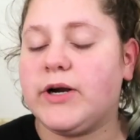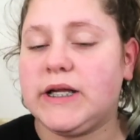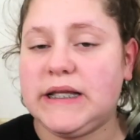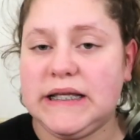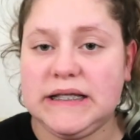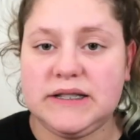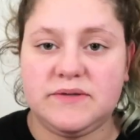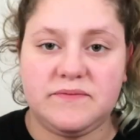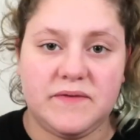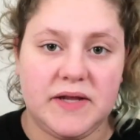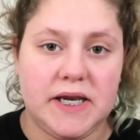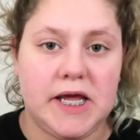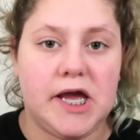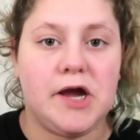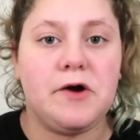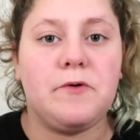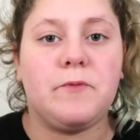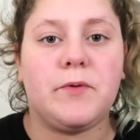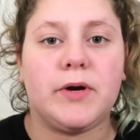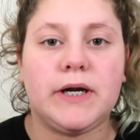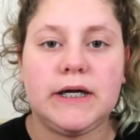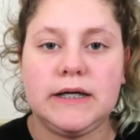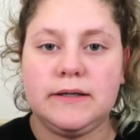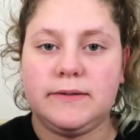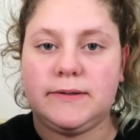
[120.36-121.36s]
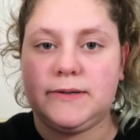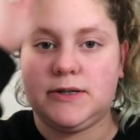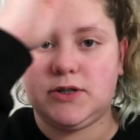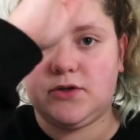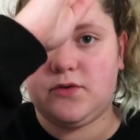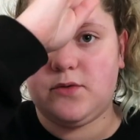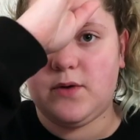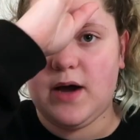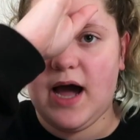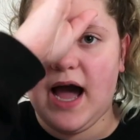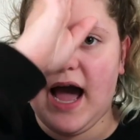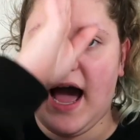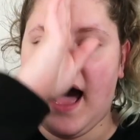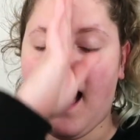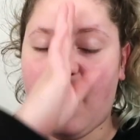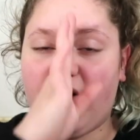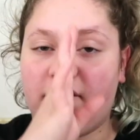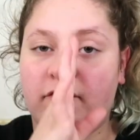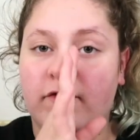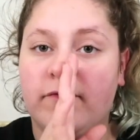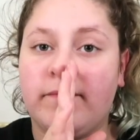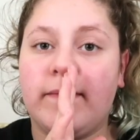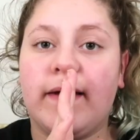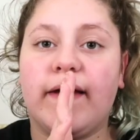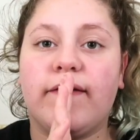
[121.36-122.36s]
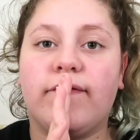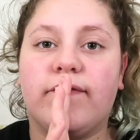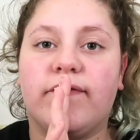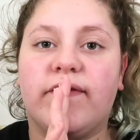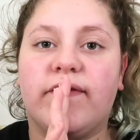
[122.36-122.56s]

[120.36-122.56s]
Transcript: for this video, we're going to do half of my